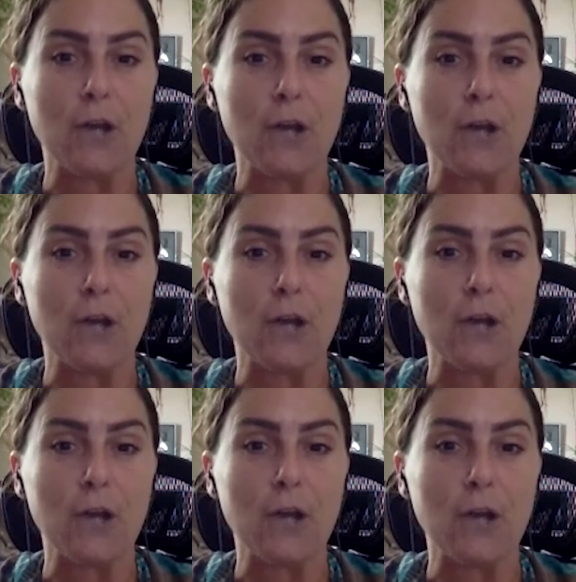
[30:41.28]
so
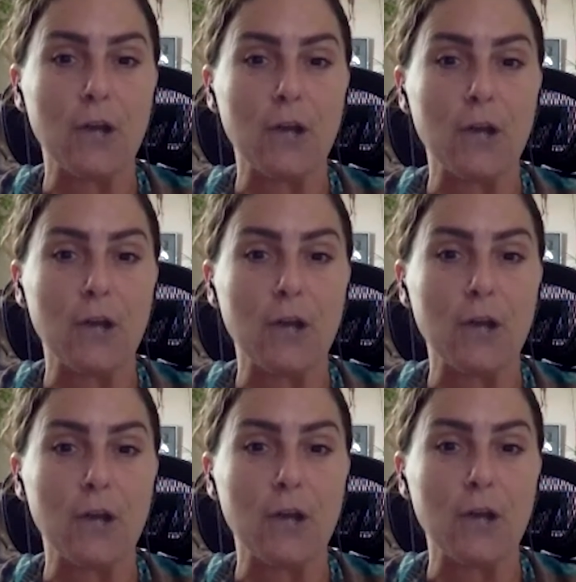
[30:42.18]
that they can clear
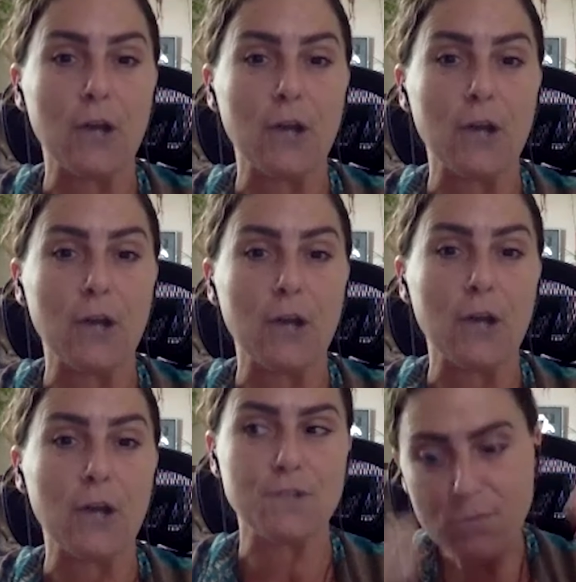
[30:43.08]
that out
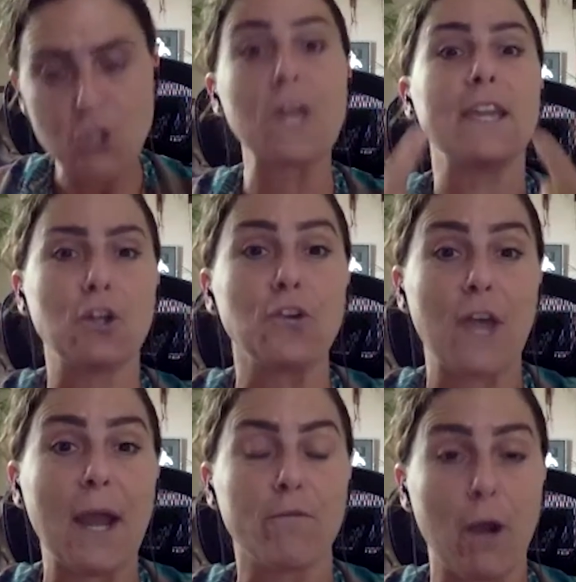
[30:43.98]
from within their
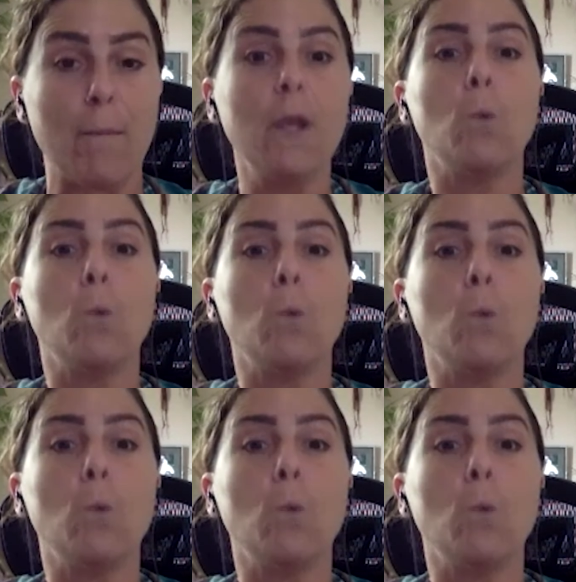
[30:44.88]
own
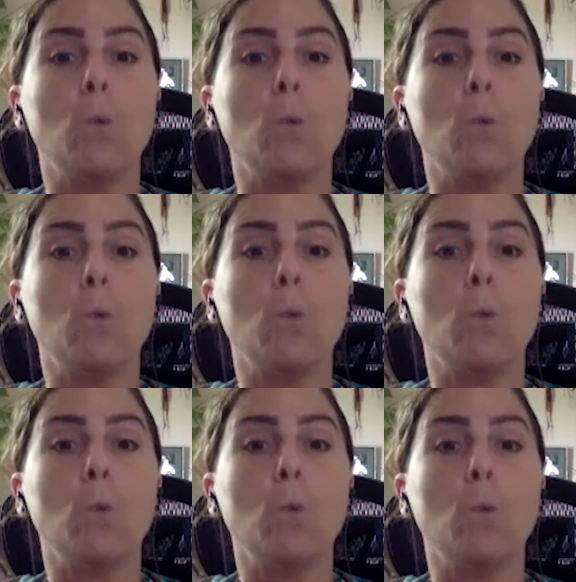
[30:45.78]
consciousness, their own
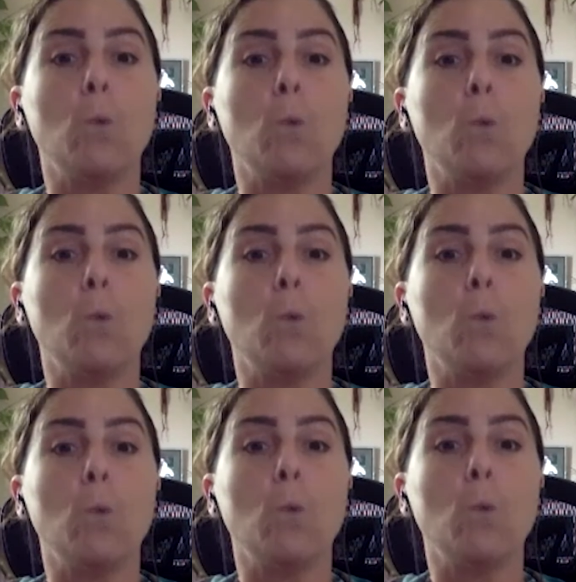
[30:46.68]
DNA, their
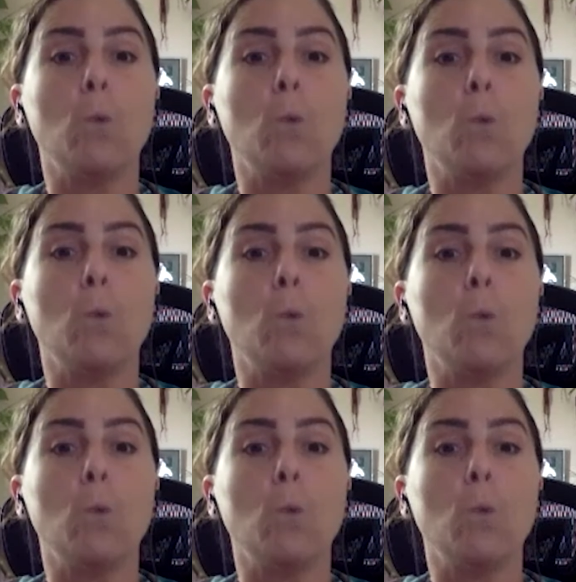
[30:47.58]
own
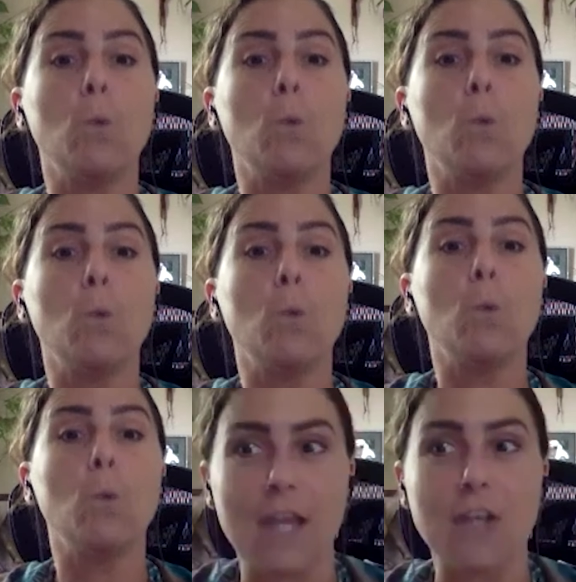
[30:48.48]
programs, so that
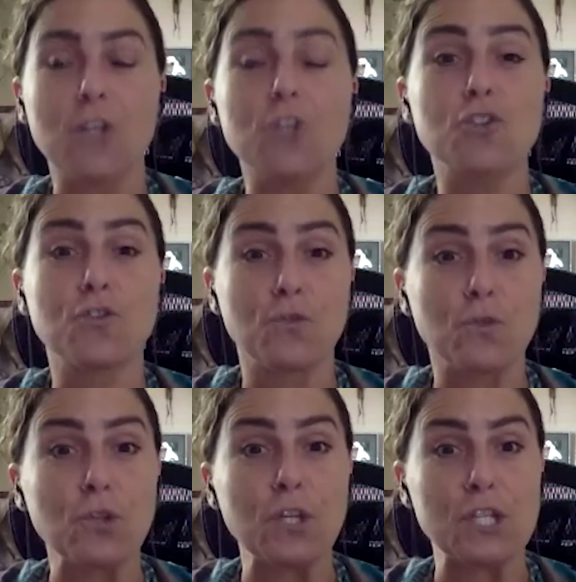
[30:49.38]
they can
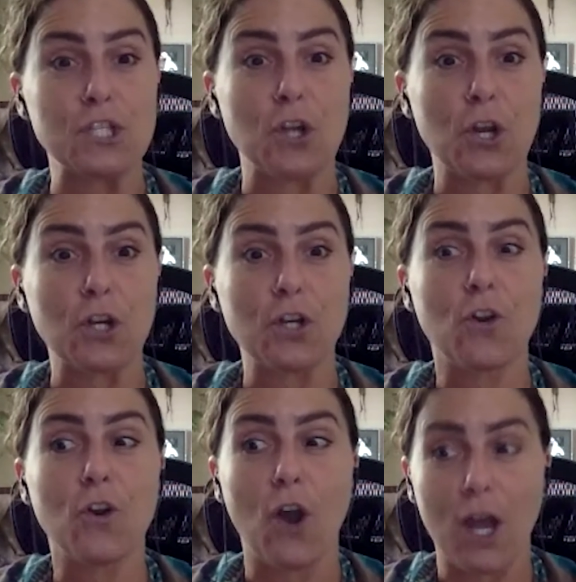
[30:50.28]
truly
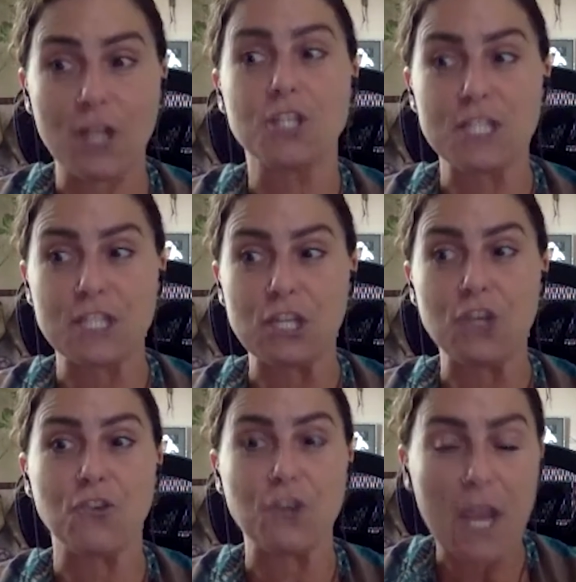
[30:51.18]
start
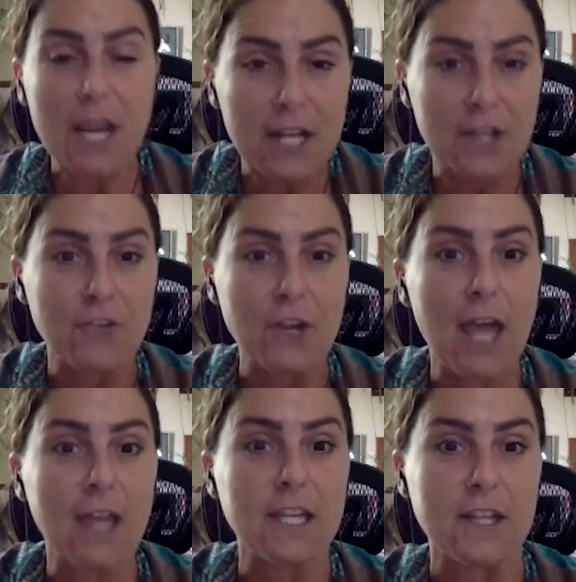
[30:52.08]
consciously creating the
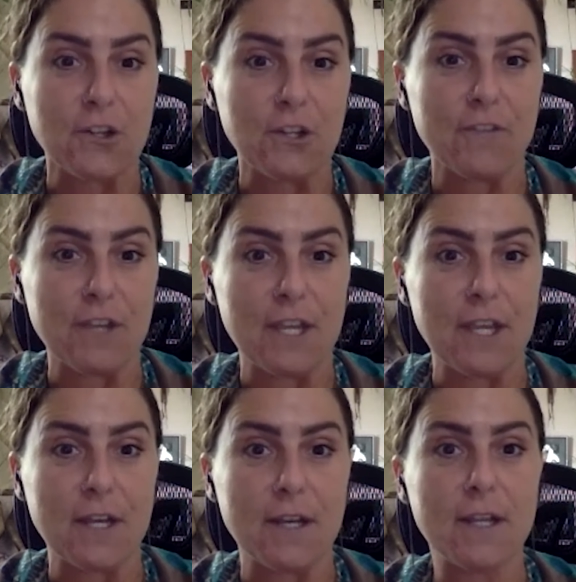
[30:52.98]
reality they're living
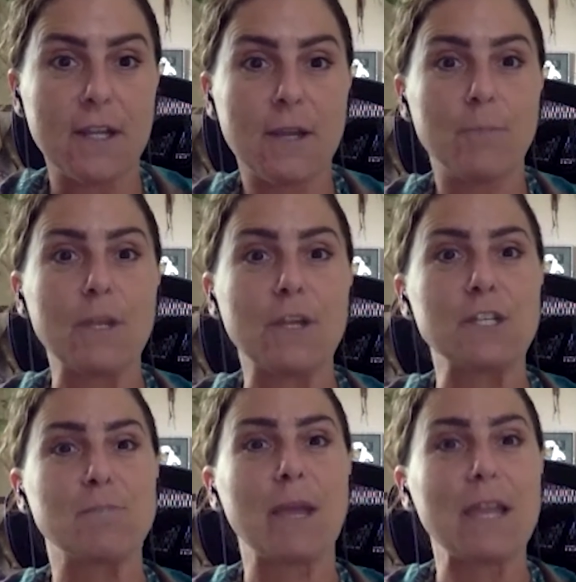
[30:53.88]
in.
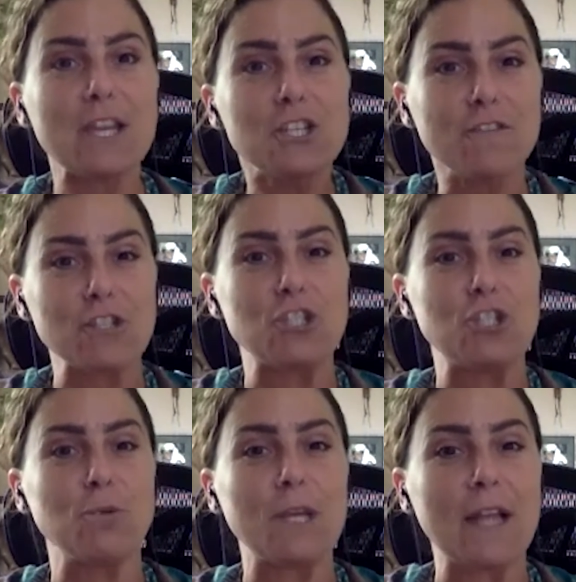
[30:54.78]
Because by each of us
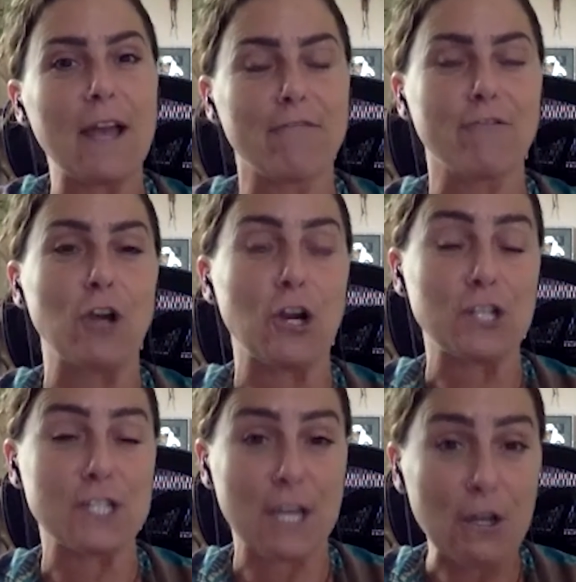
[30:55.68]
doing that for
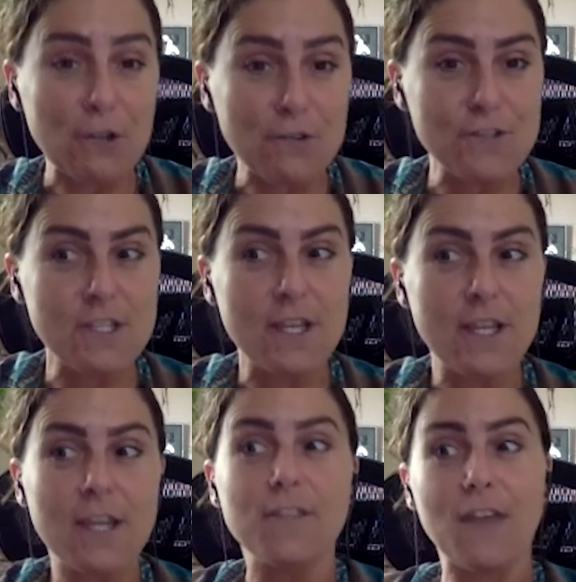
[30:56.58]
ourselves,
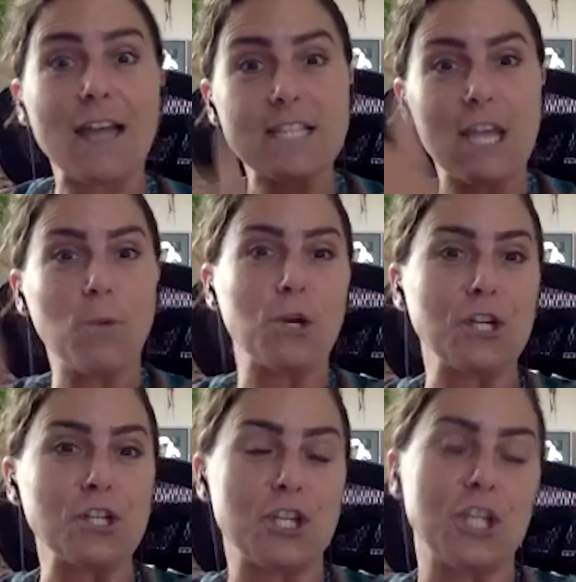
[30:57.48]
that's how we're going
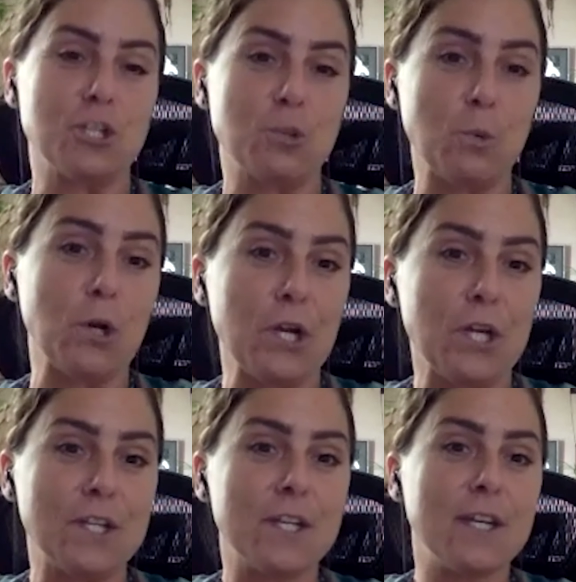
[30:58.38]
to change the
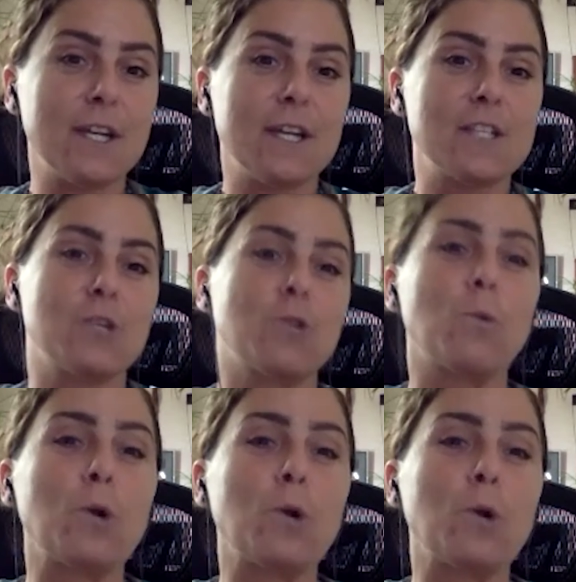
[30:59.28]
world. So the
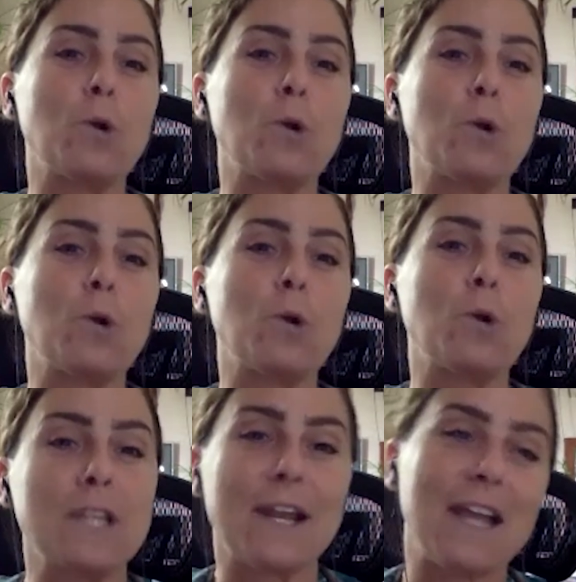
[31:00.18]
work that I
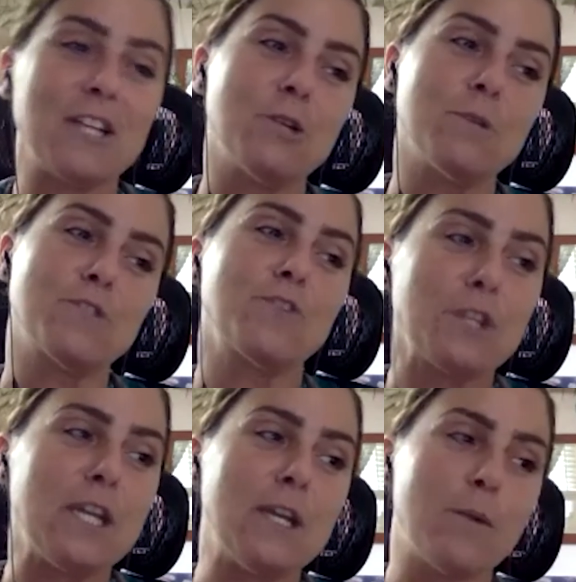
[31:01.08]
do is really,
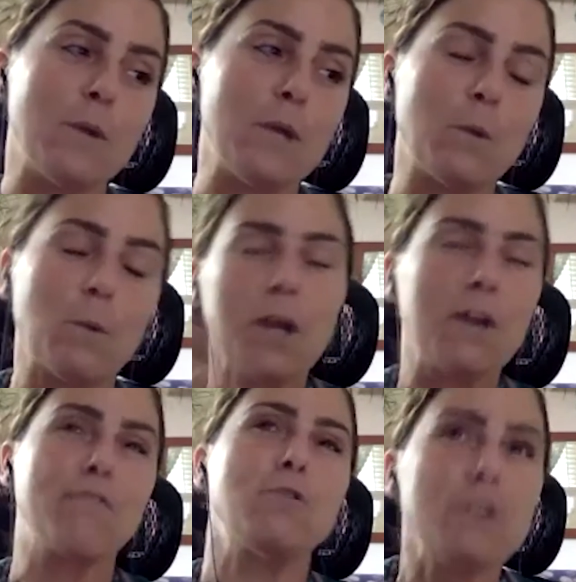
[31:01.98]
we work on a
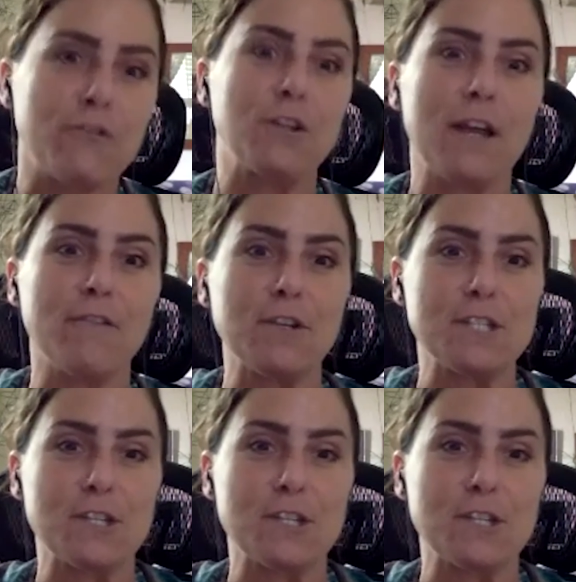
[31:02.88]
few different levels. There's